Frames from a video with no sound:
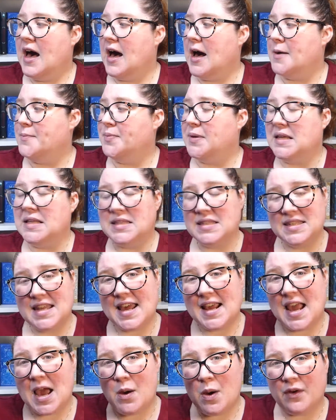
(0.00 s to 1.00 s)

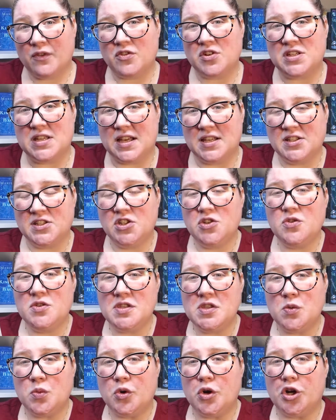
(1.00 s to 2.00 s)
Beanstack, however, does
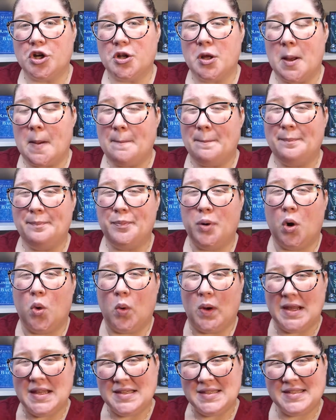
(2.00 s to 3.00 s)
use the word
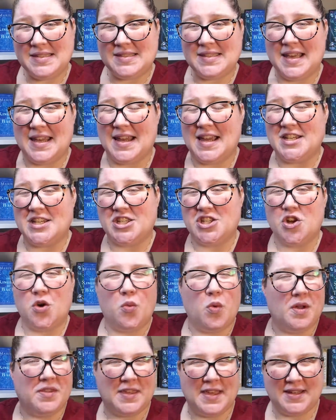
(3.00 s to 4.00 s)
points, and I just
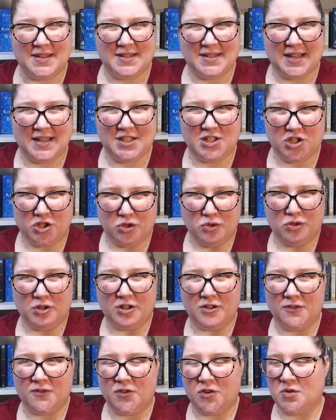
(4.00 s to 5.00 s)
don't want that to get too
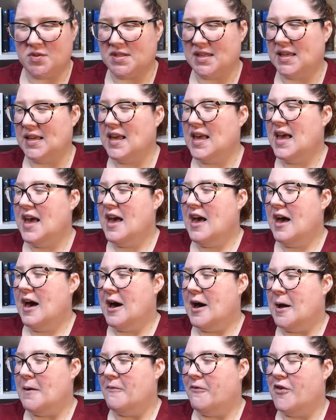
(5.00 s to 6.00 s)
confusing.
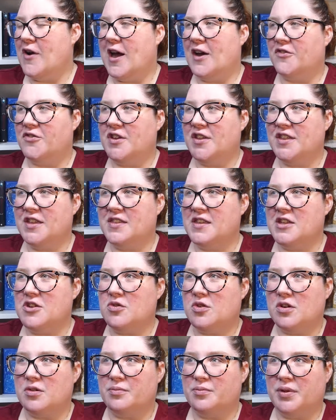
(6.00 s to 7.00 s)
For everything that
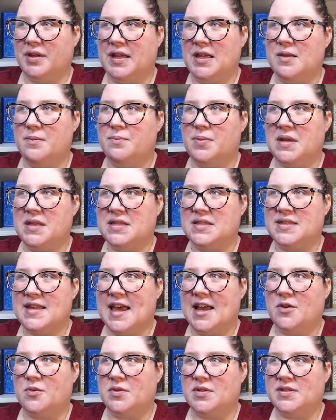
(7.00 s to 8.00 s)
you complete,
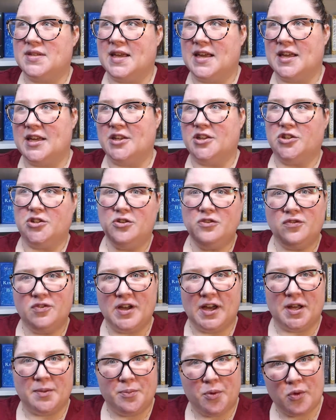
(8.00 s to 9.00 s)
Beanstack will say, you've
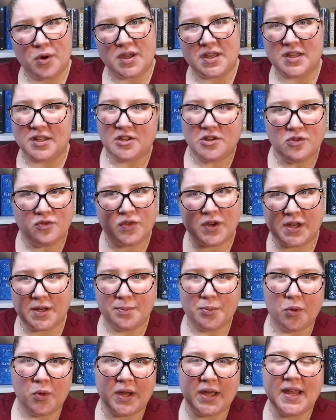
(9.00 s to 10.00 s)
got a point, you've got
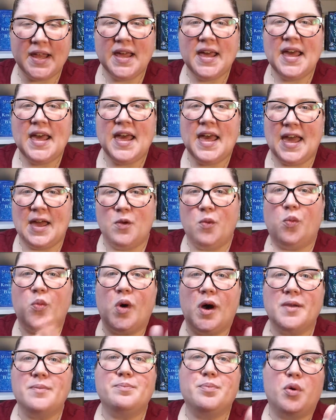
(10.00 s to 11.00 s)
a point. And
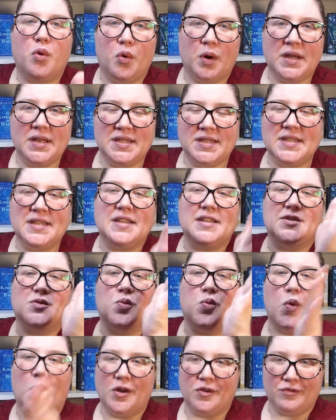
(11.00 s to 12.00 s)
1 point is
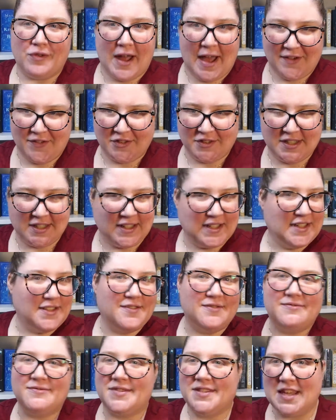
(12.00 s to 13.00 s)
1 raffle ticket.
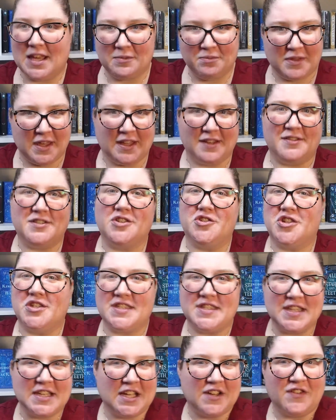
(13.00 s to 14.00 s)
Same thing. So
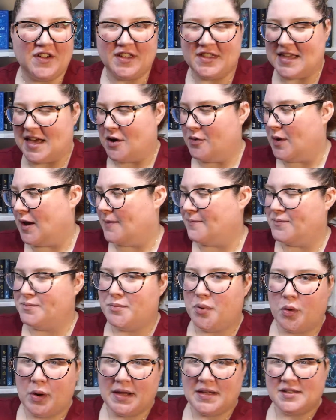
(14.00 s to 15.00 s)
just think of it that way.
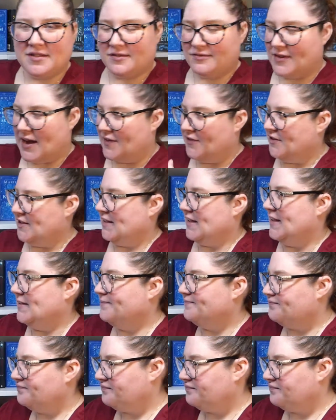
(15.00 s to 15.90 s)
Point, raffle ticket.